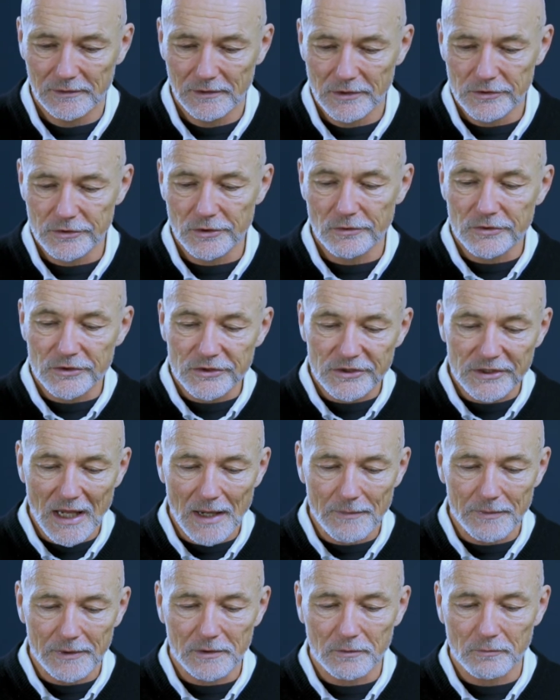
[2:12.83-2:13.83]
So
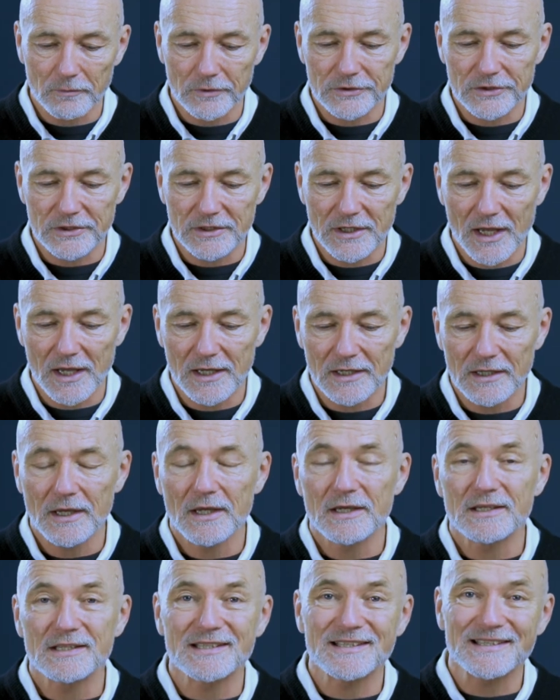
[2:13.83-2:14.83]
Sabbath was a day
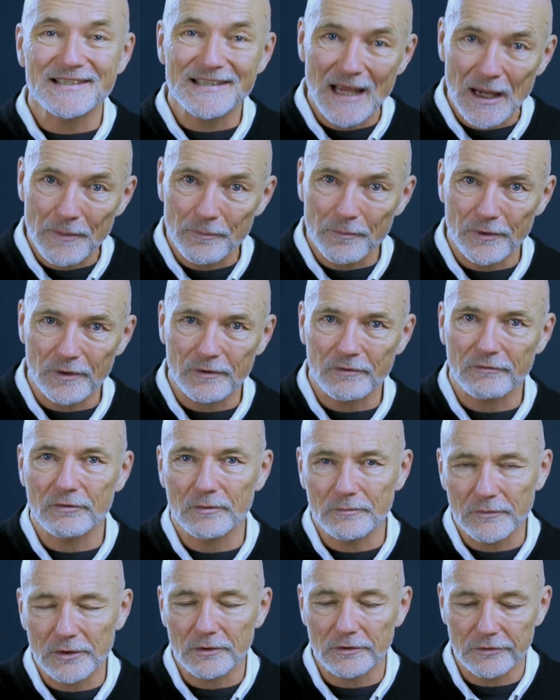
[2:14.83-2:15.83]
separate
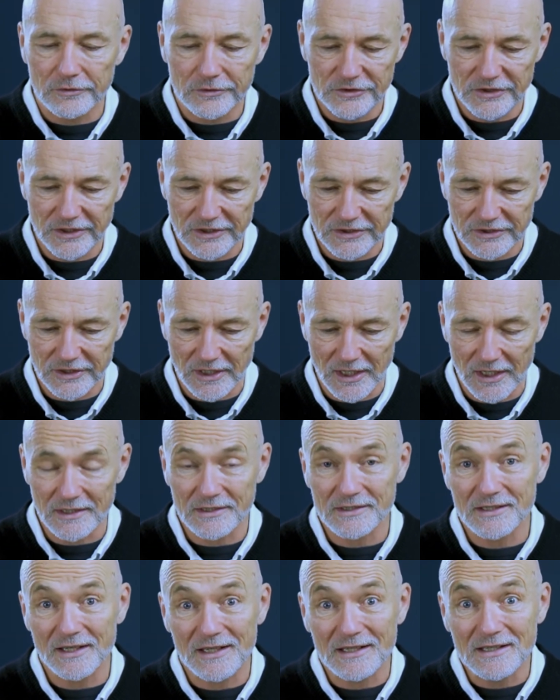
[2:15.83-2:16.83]
from the other 6
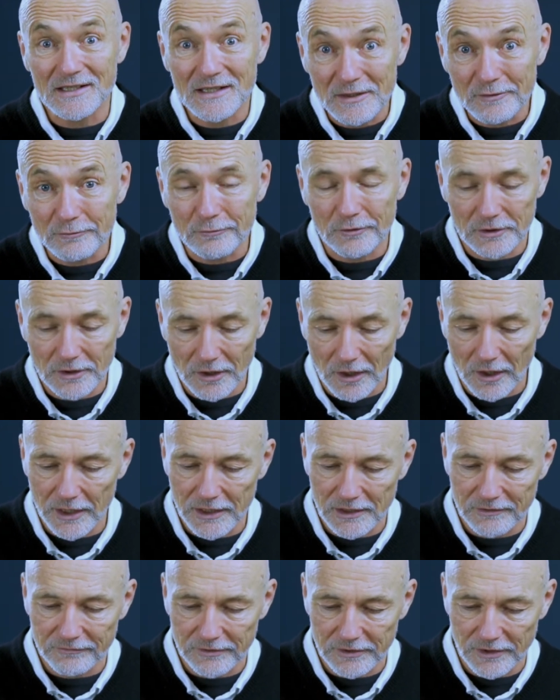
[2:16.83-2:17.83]
days, a different
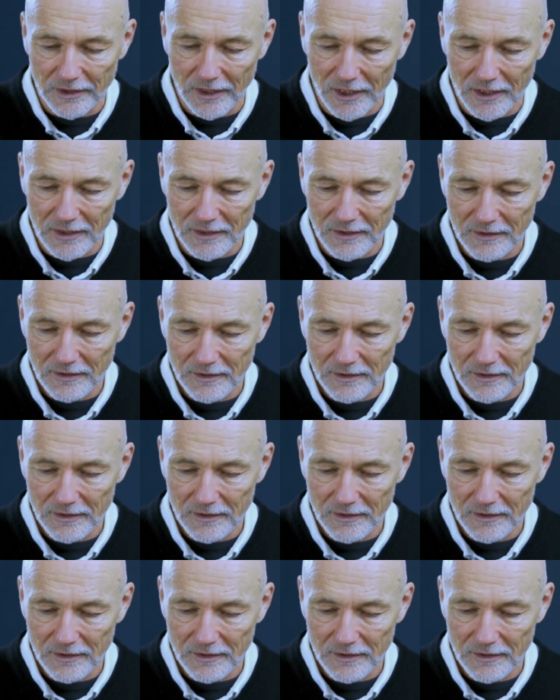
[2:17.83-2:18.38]
kind of a day.